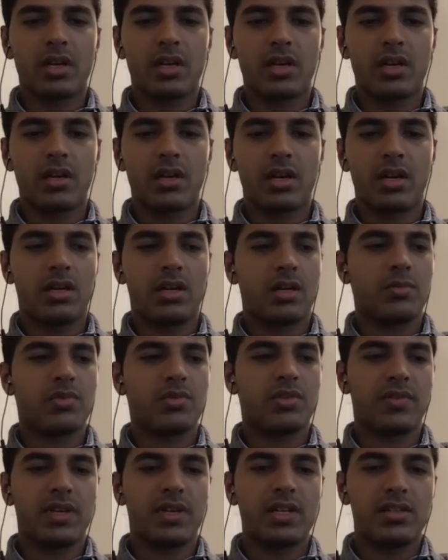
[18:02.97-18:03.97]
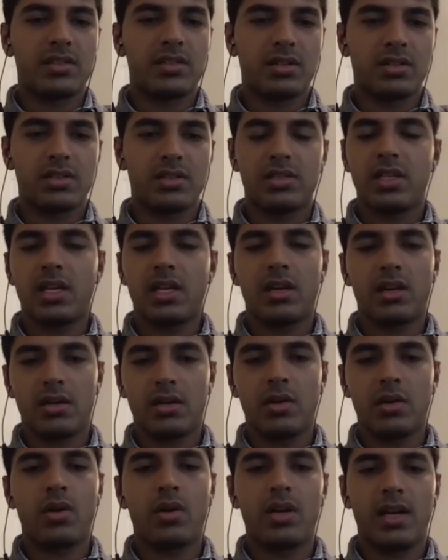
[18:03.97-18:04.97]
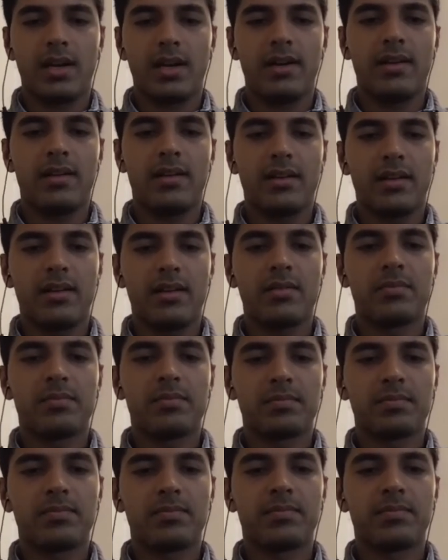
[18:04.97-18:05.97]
of career, in terms of research than an online degree.